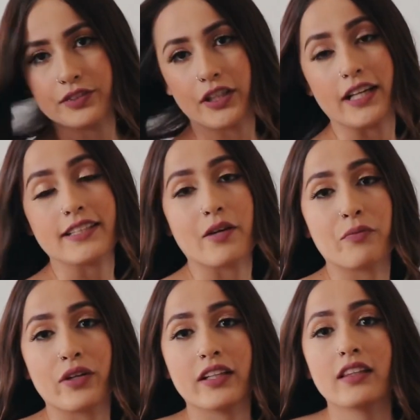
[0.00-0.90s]
You guys,
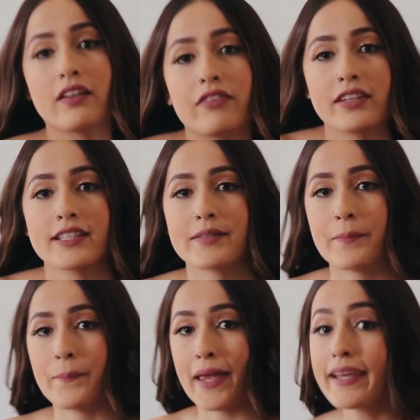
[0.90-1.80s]
I'm really loving this
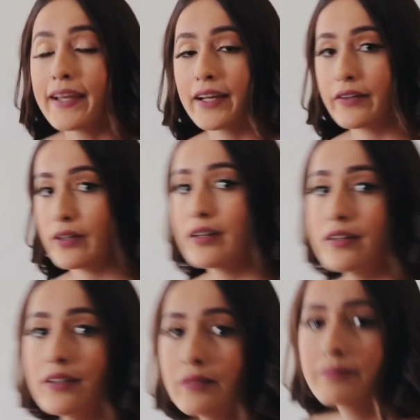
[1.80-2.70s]

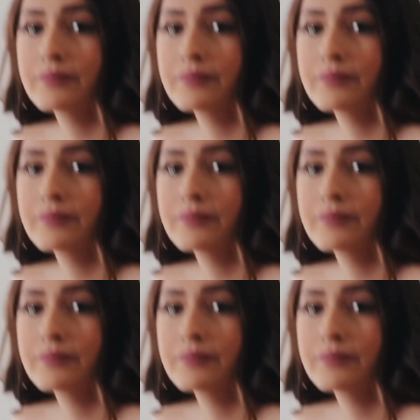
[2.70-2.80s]
makeup.